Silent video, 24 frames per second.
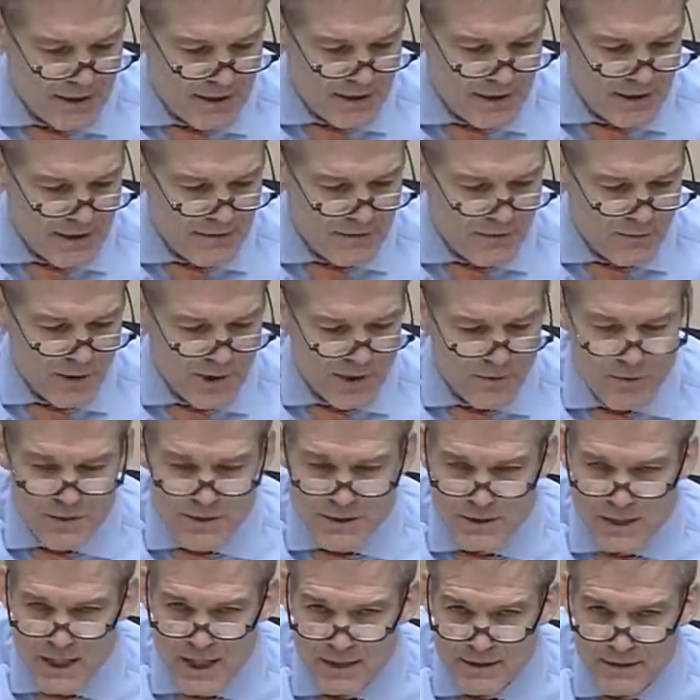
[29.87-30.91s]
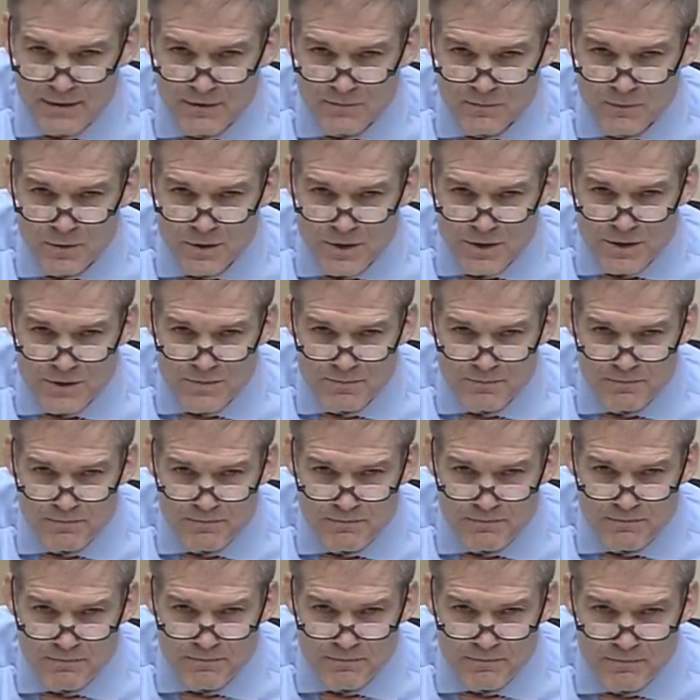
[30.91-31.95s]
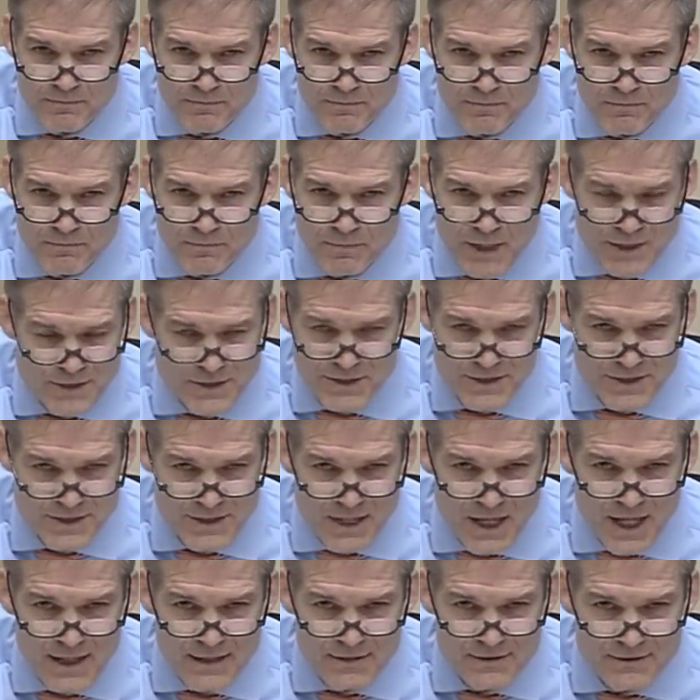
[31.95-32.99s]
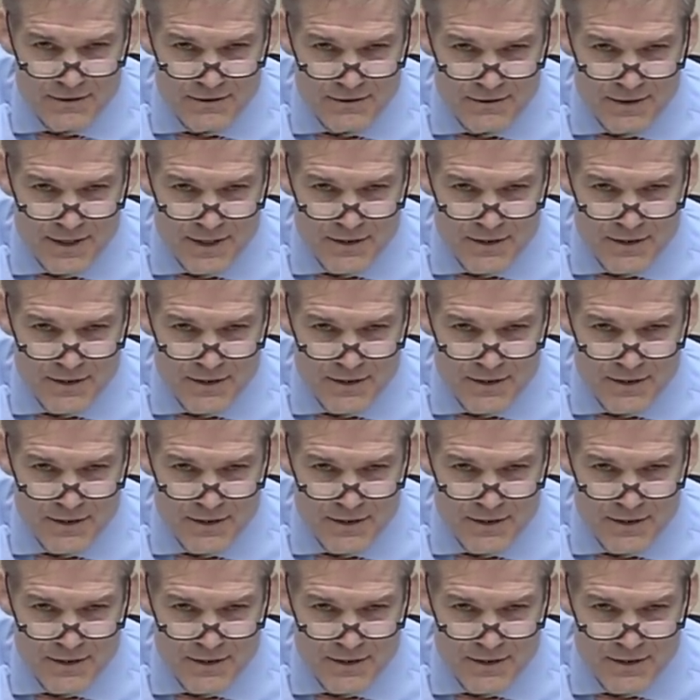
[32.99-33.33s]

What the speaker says: and the way it was doctored was not just doctored.